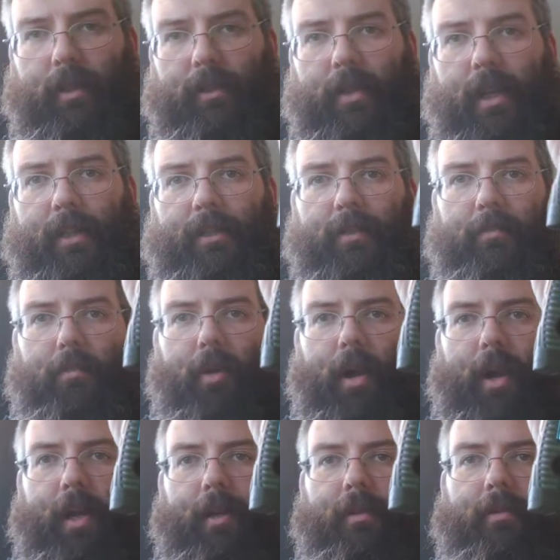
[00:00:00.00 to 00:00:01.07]
nice and
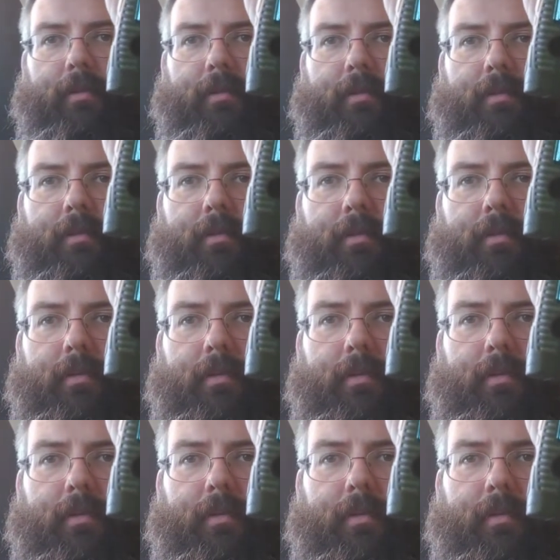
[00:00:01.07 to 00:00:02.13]
bright.
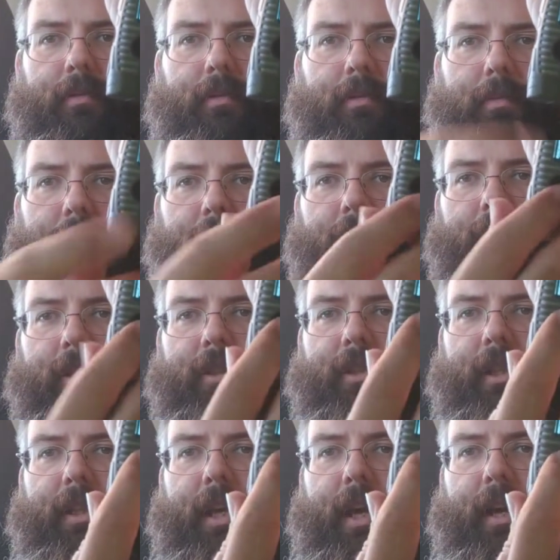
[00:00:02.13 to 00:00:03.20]
I mean, you can
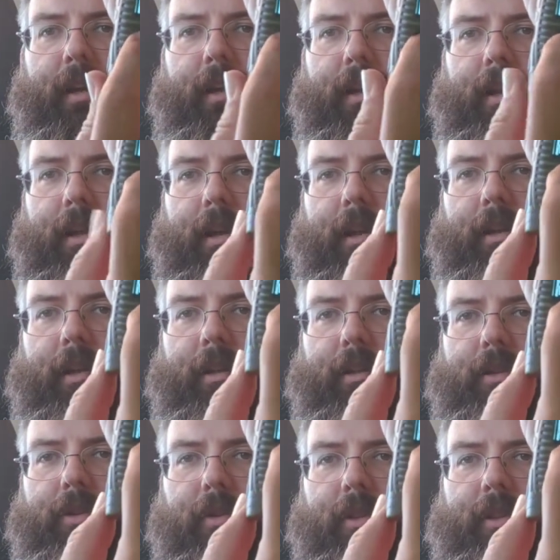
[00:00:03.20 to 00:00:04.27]
see that. And then the
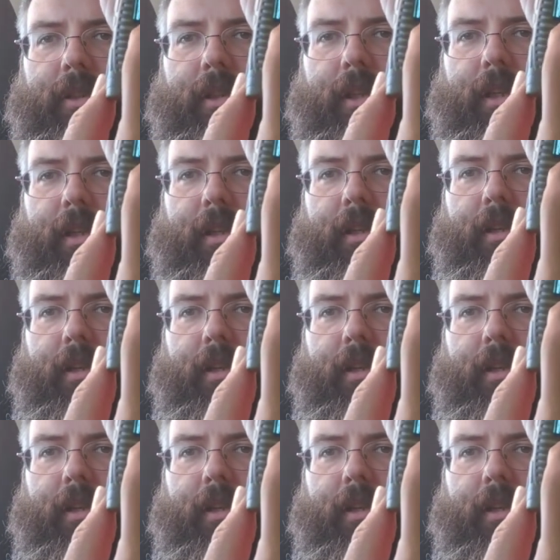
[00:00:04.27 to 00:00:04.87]
joystick,